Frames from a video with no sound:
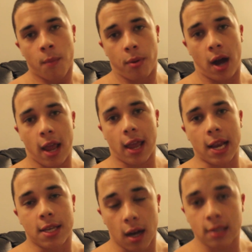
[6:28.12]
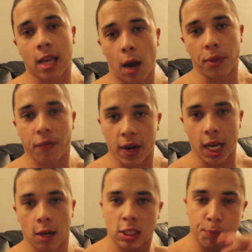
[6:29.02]
But it does help the
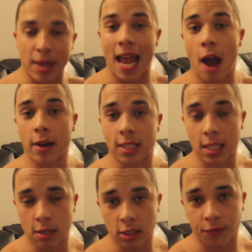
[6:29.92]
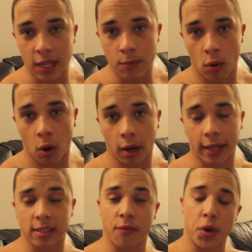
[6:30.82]
video spin out into the news feed more.
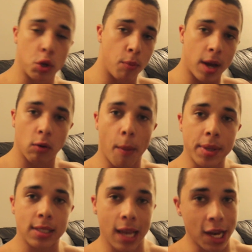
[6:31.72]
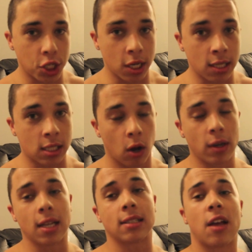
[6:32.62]
It gives the video a better reputation.
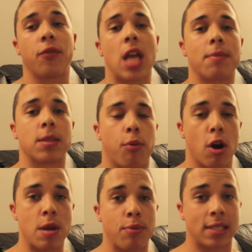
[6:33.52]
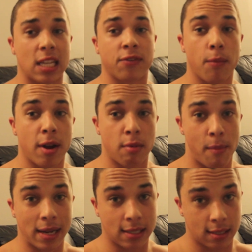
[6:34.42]
So it does definitely help support me. Plus, I feel better
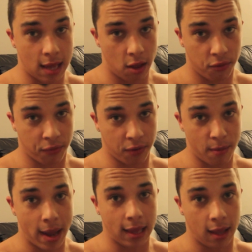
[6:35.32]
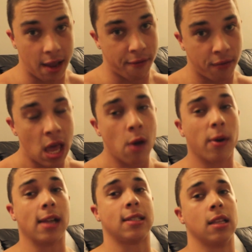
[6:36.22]
about myself and my life
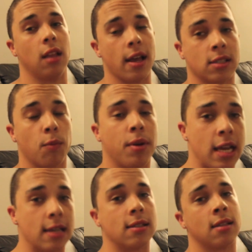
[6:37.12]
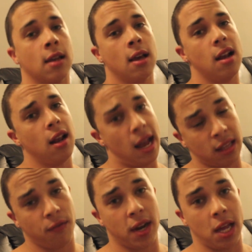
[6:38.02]
when I see the likes. So please,
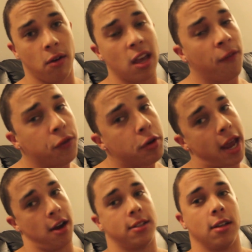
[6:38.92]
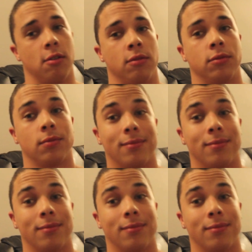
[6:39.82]
like the video if you care to.